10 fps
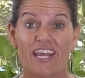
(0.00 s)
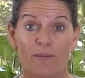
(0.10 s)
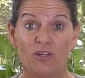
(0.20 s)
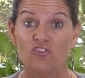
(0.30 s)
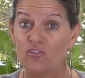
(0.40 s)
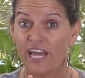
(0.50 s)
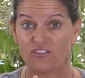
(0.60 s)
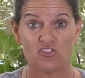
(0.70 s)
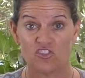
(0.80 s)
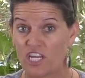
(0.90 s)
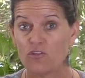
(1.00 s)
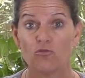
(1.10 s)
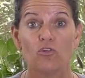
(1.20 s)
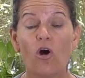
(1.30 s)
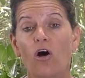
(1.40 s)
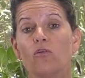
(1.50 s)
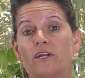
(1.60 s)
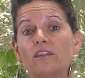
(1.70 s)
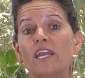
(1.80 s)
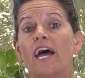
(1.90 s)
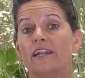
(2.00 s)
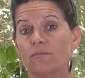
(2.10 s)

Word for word: And I'm going to do that. So stay through all the way to the end.